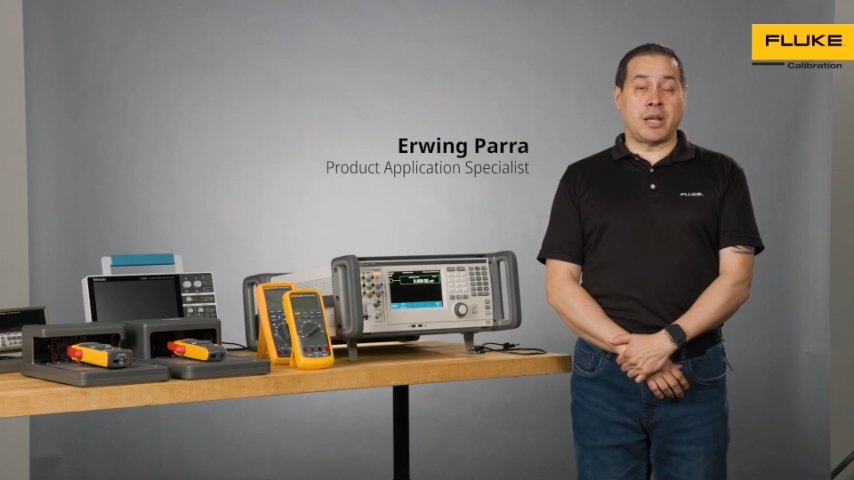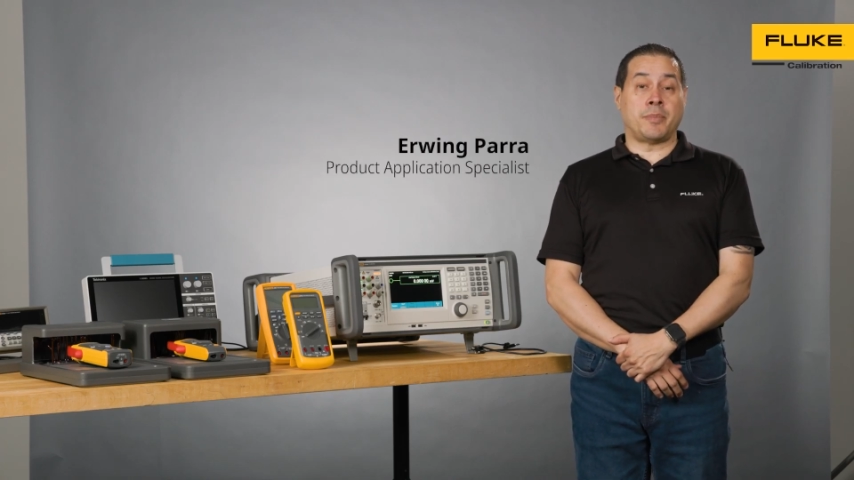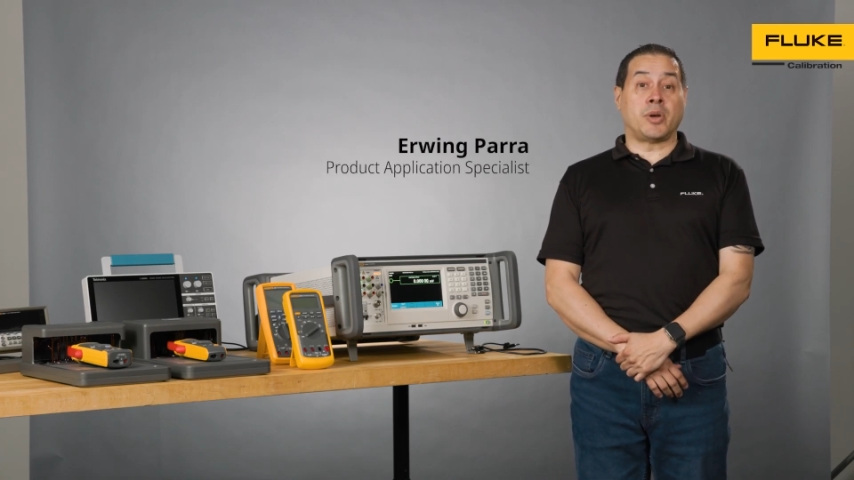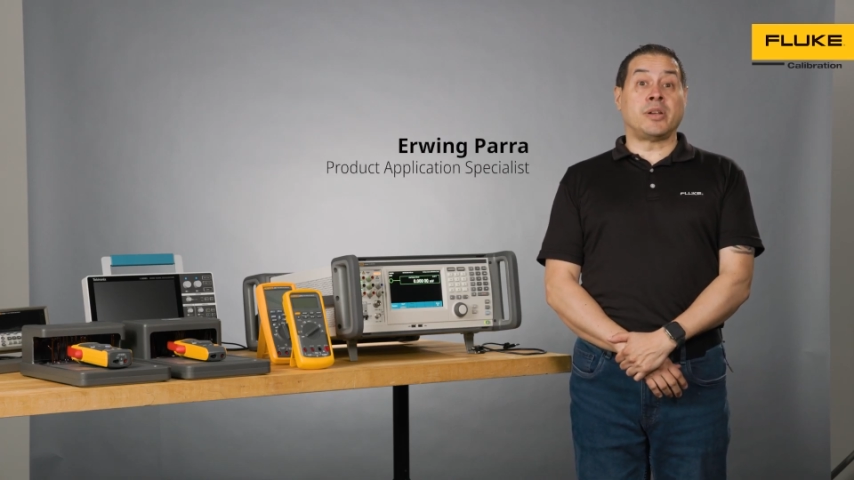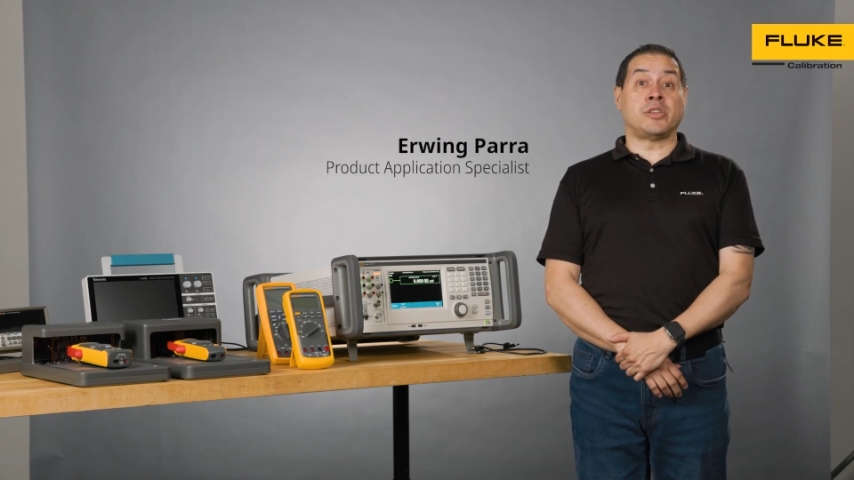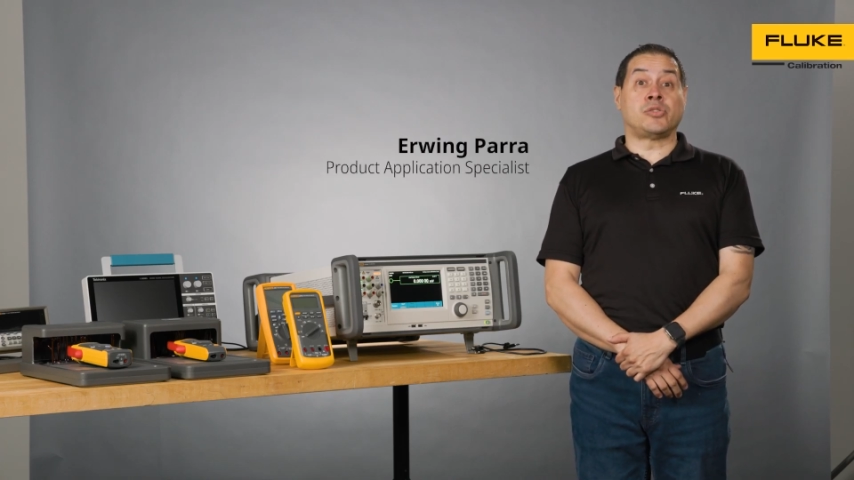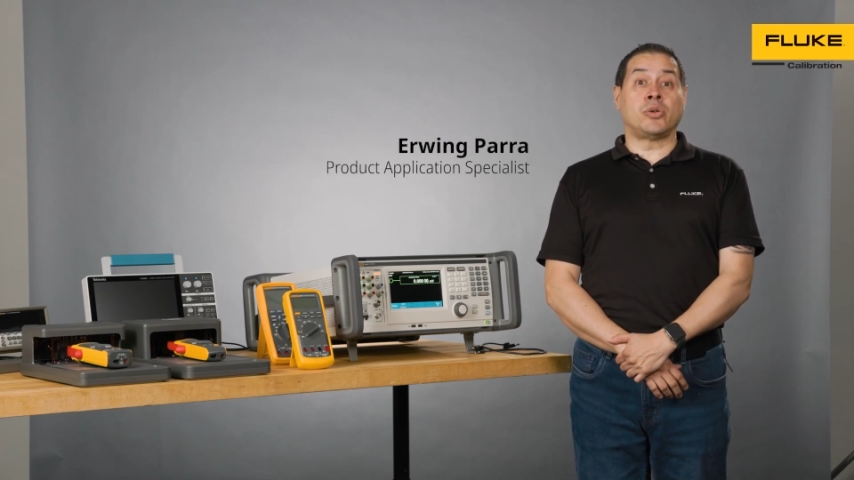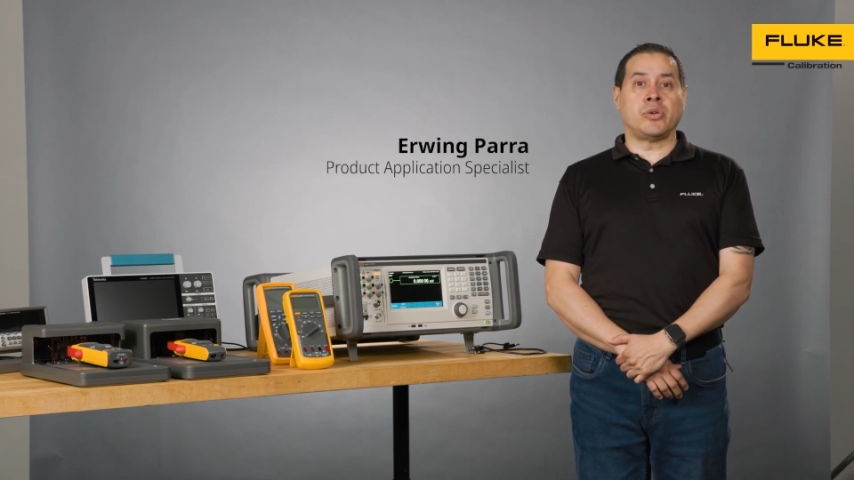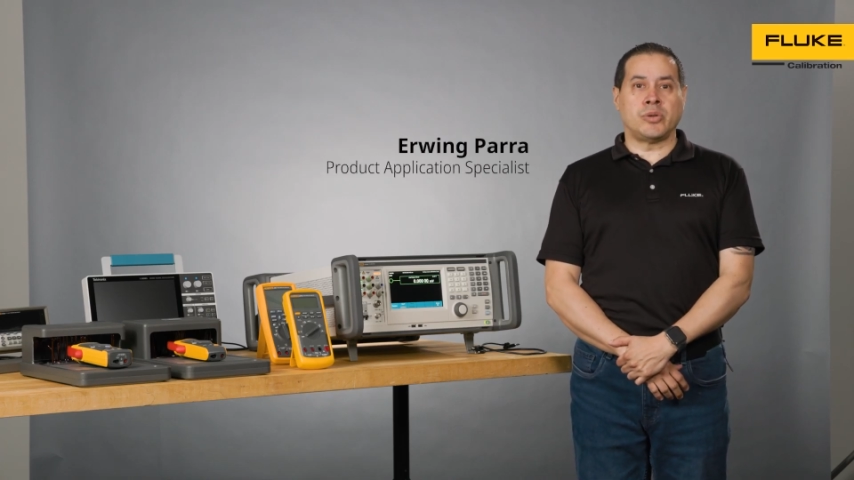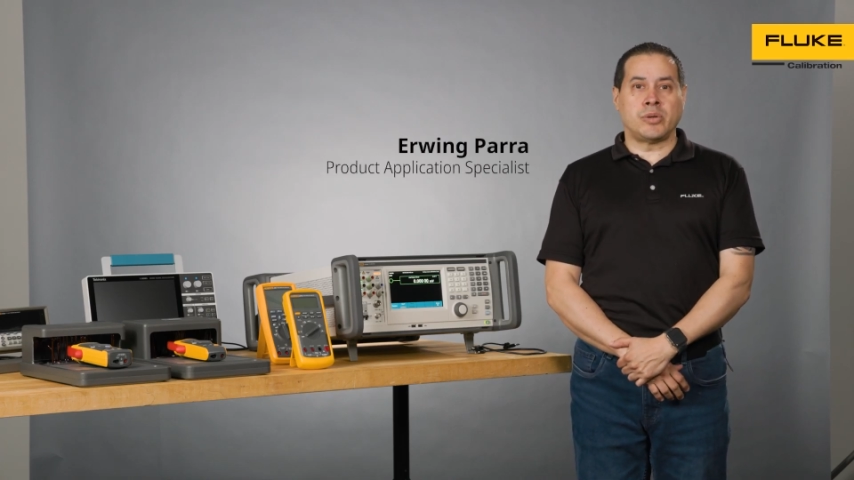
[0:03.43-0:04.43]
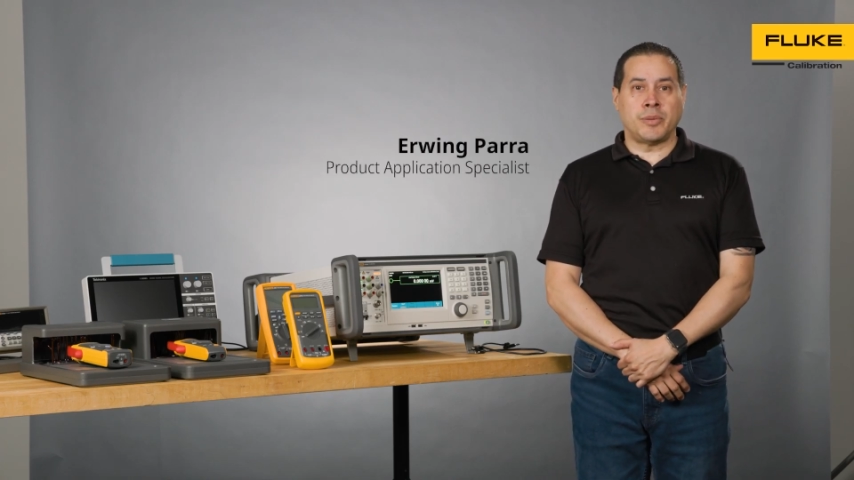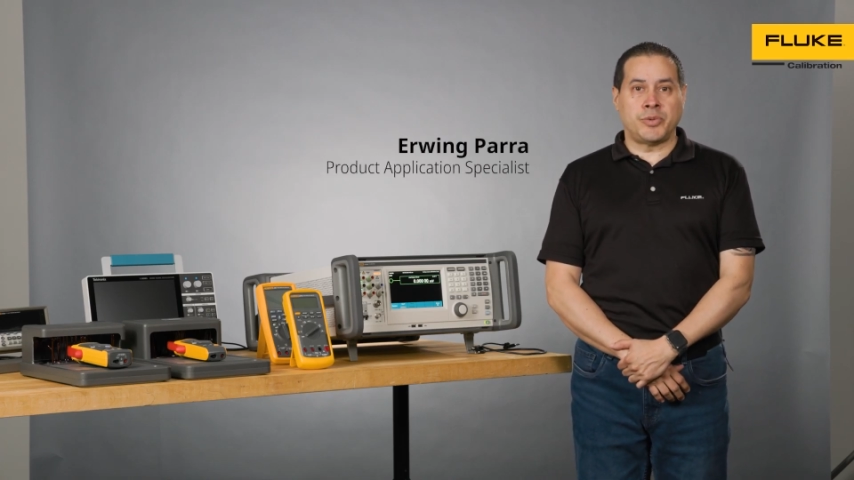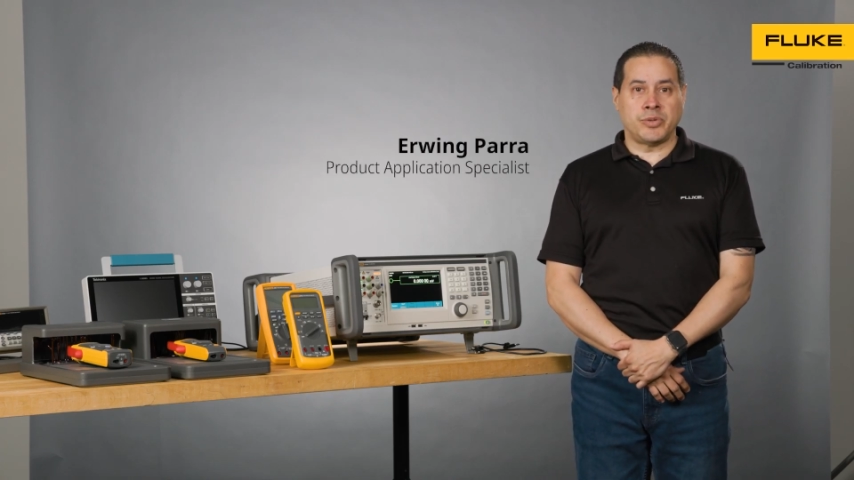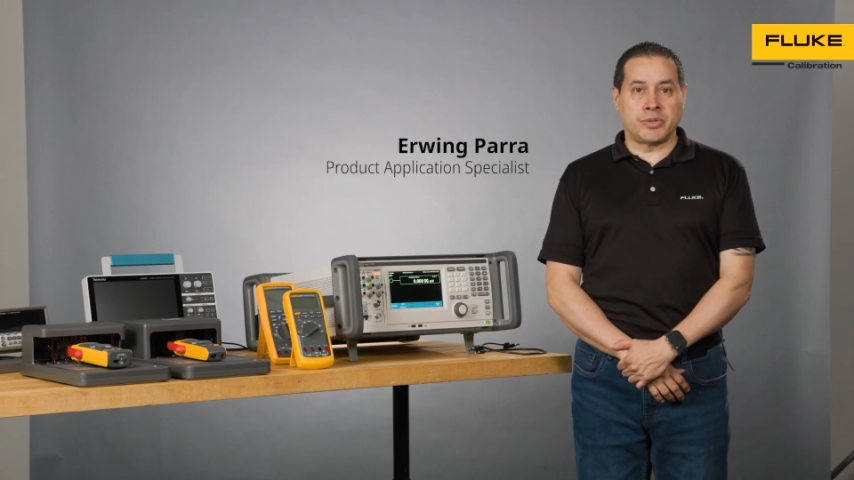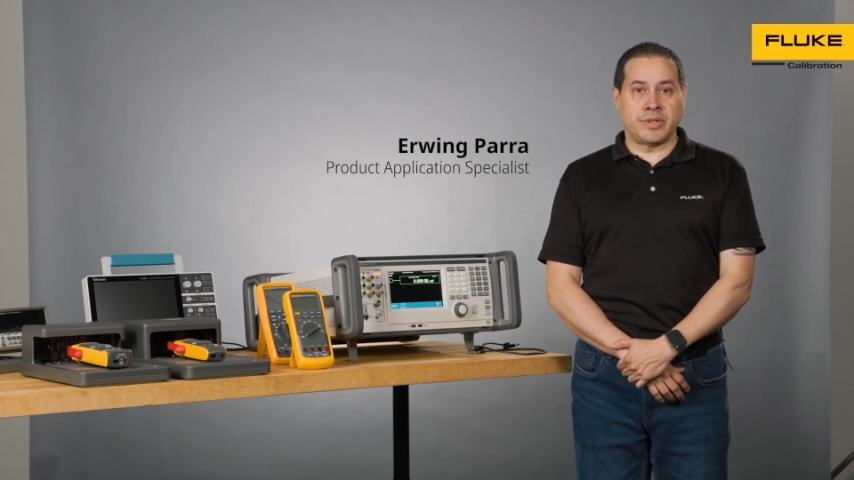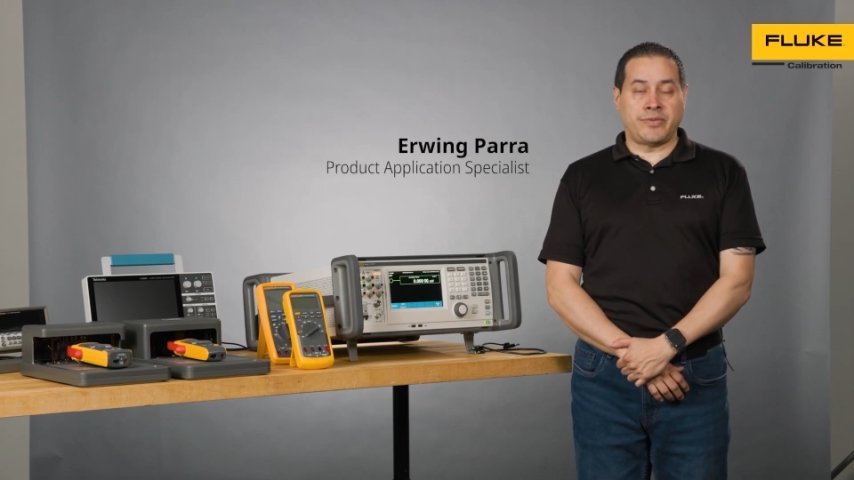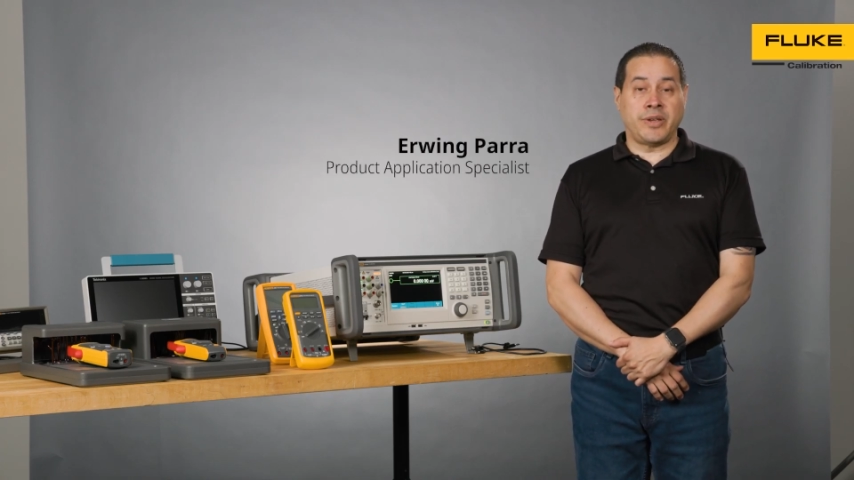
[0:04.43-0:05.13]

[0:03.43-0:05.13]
and I'm gonna show you how to use the